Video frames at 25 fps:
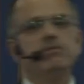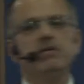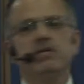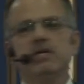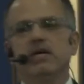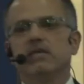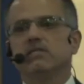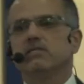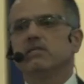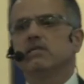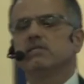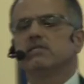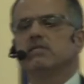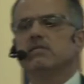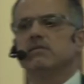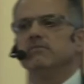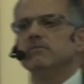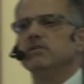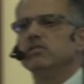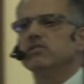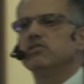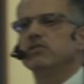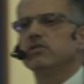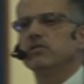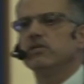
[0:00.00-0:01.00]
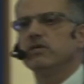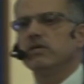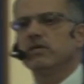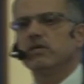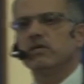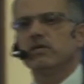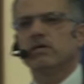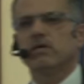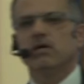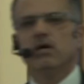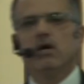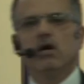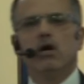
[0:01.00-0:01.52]
be a system engineer
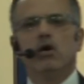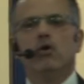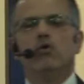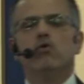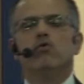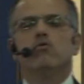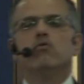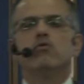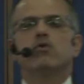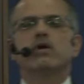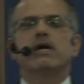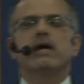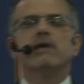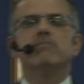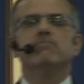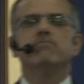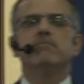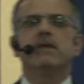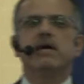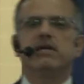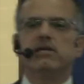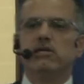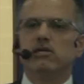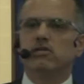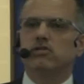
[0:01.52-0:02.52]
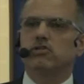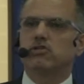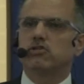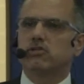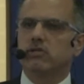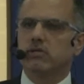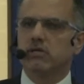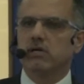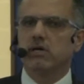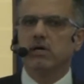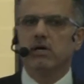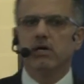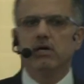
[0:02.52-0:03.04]
who can manage
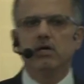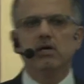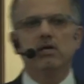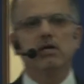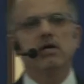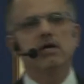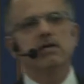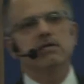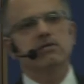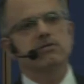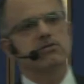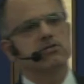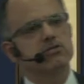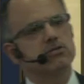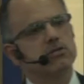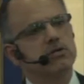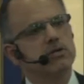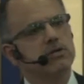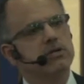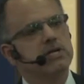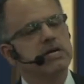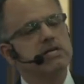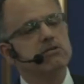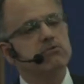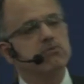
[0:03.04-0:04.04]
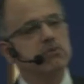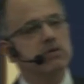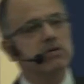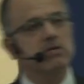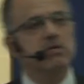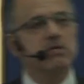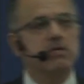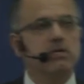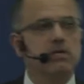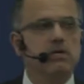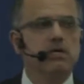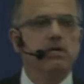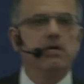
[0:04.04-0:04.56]
a large
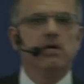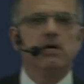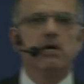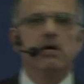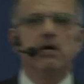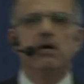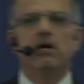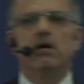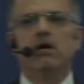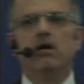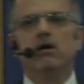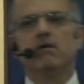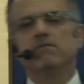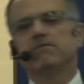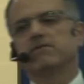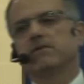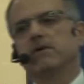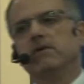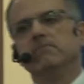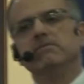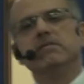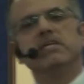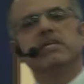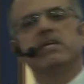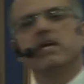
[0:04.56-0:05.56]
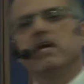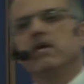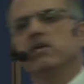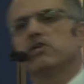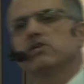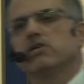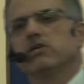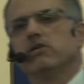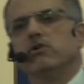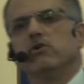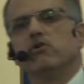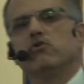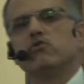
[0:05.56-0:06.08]
network of
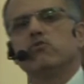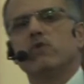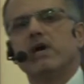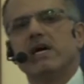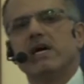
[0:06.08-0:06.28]
communication or